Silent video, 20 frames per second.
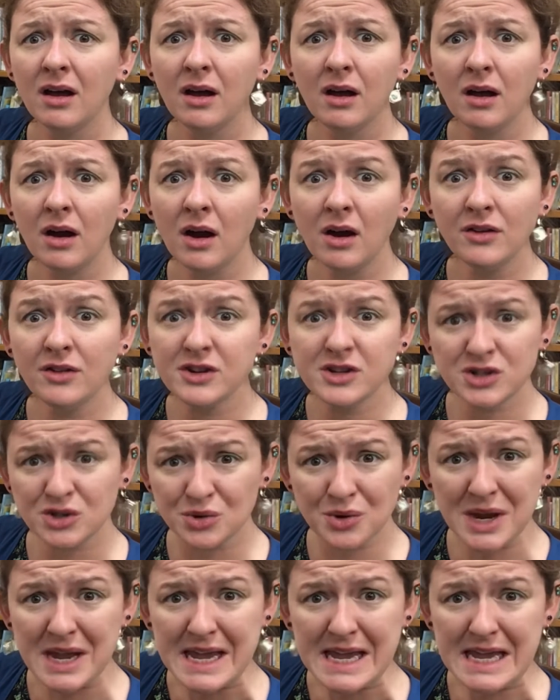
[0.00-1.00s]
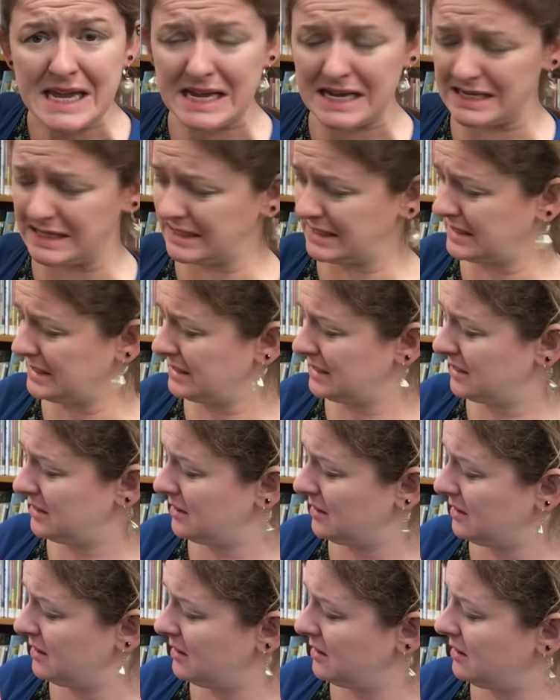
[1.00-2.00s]
are the trees?
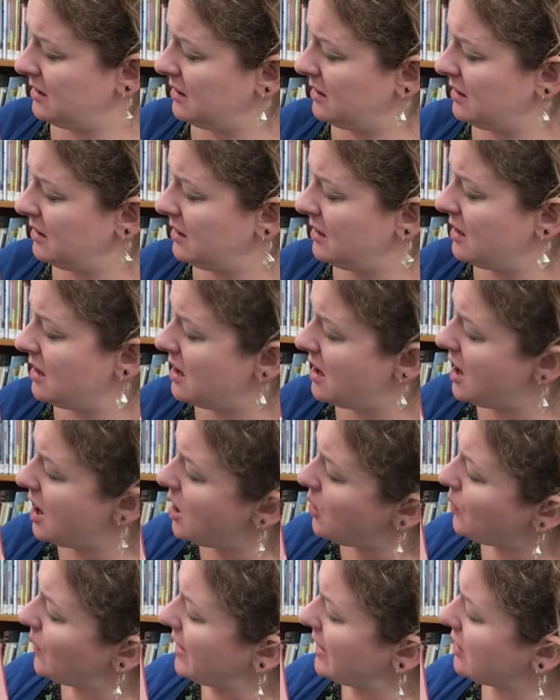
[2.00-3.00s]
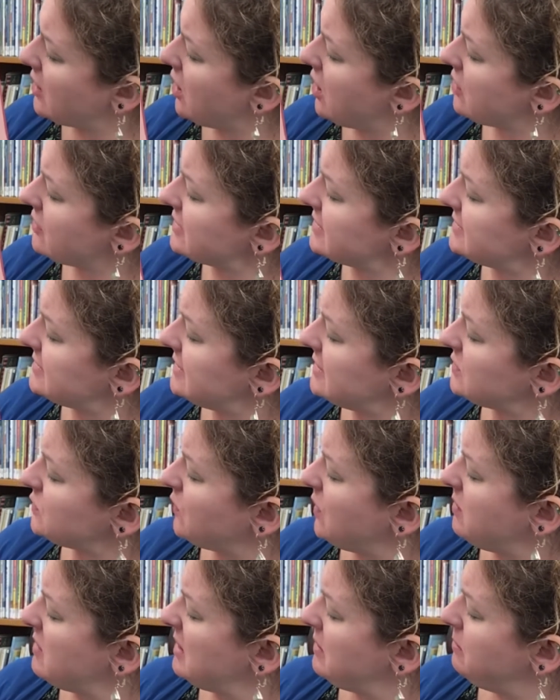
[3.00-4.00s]
Wangari sees
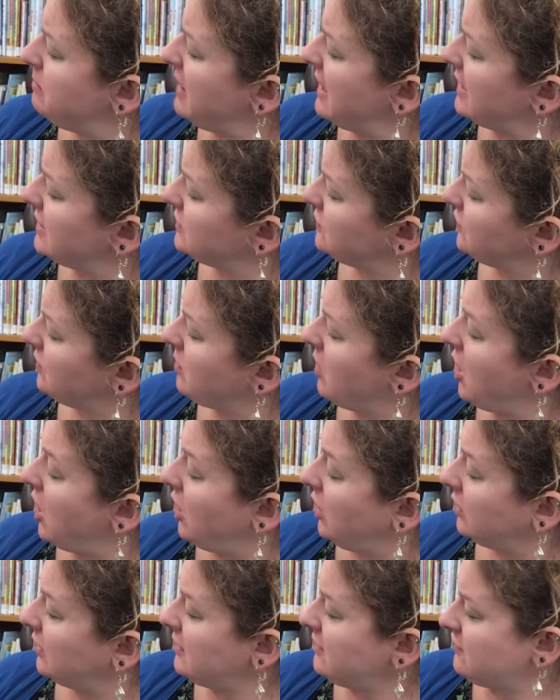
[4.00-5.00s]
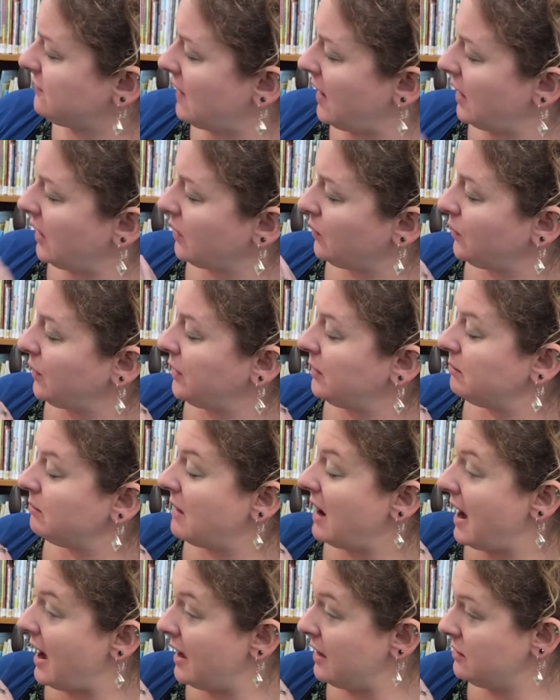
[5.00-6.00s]
women bent from hauling firewood
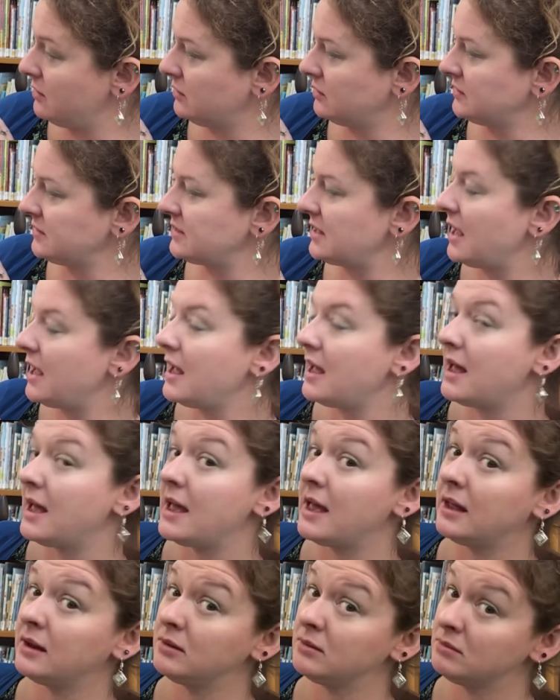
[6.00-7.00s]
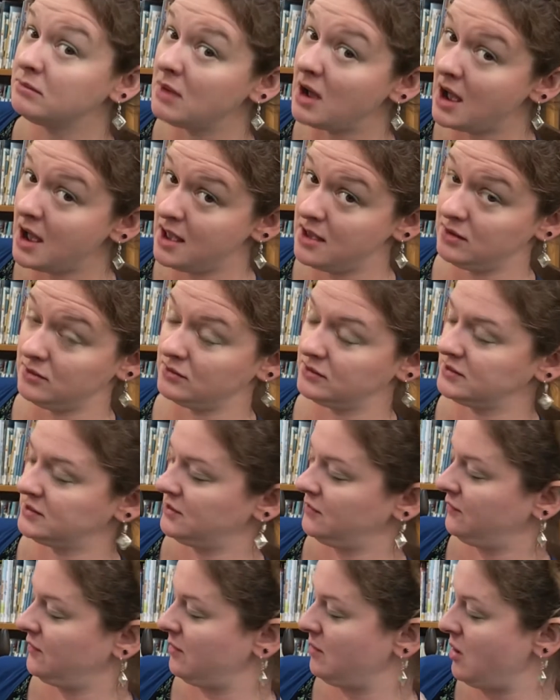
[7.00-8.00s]
miles and miles
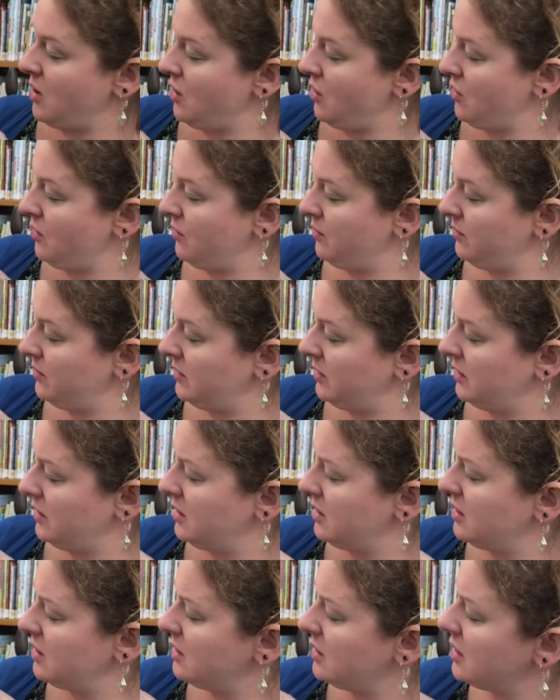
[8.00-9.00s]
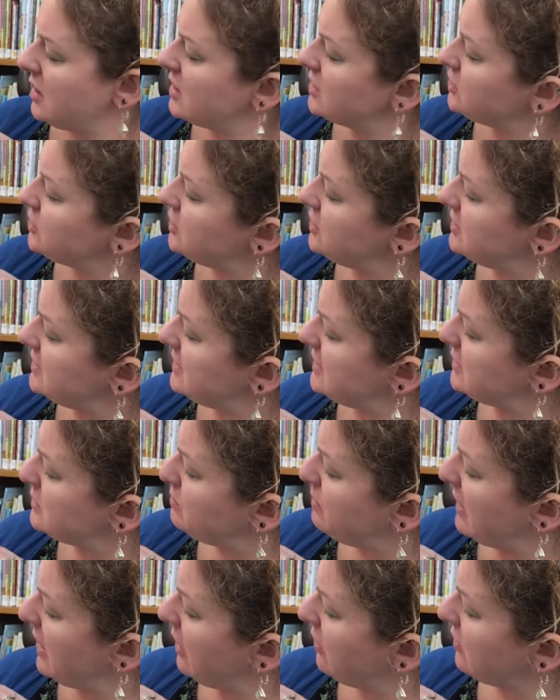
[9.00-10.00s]
from home. She sees
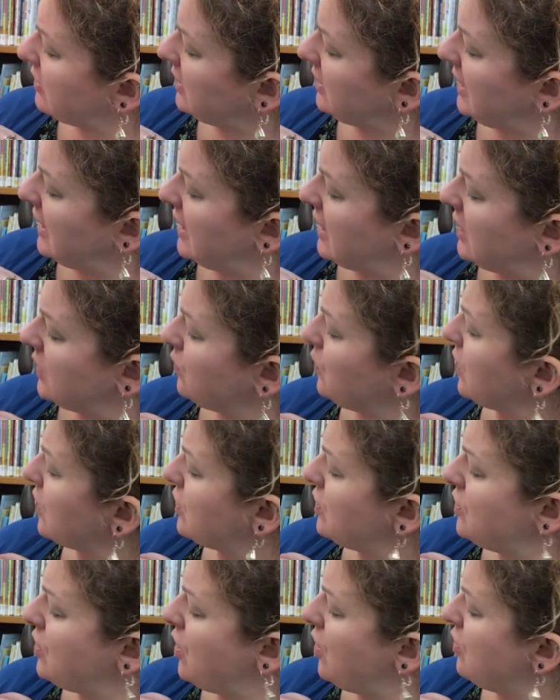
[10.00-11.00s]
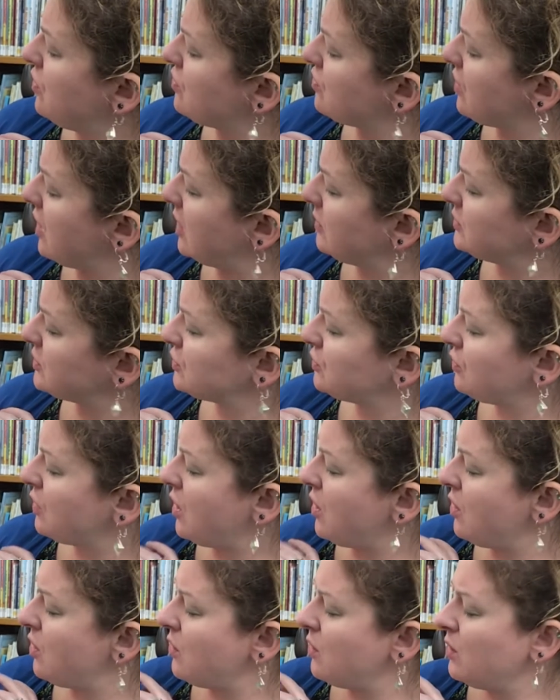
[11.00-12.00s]
barren land where no crops
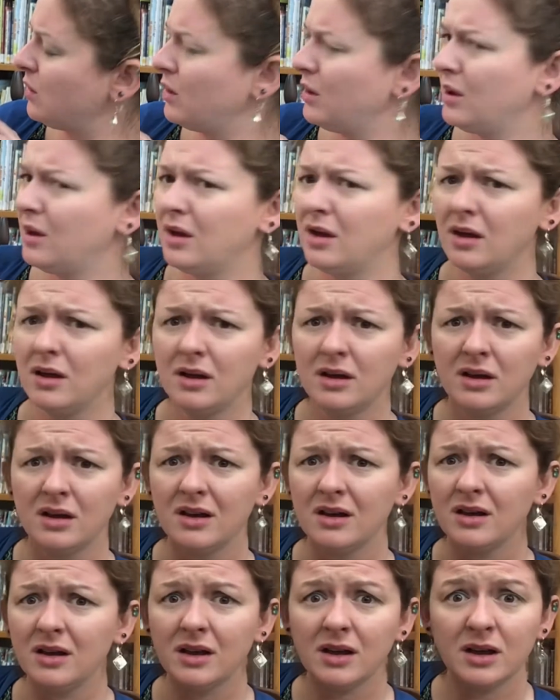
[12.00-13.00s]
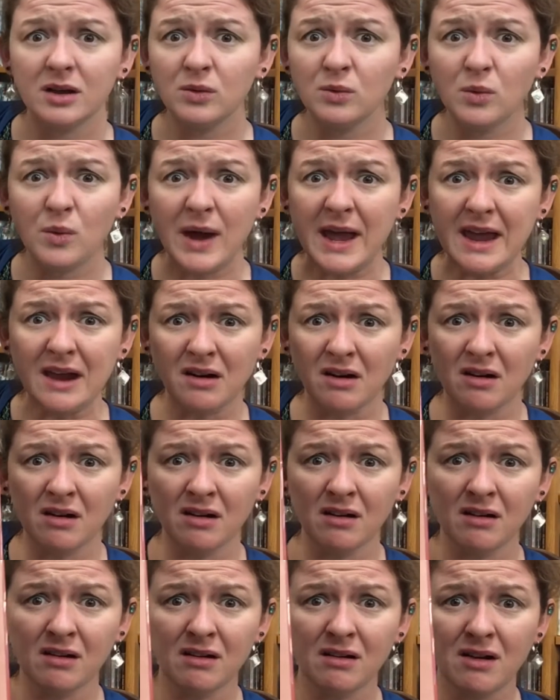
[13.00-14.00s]
grow. And where
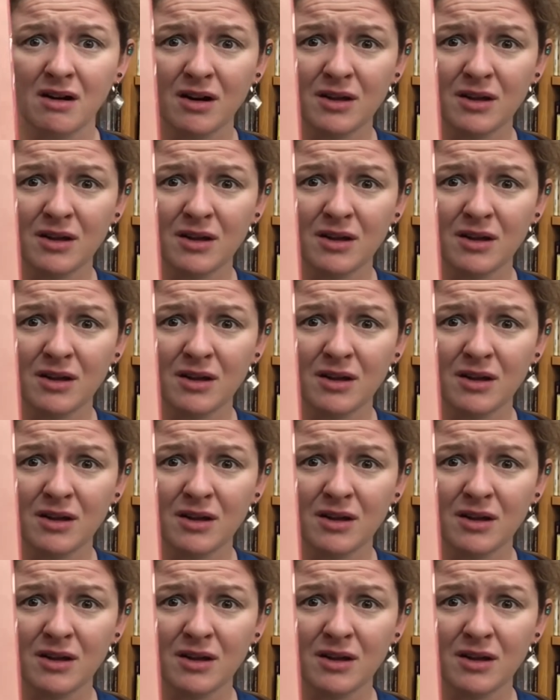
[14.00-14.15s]
are the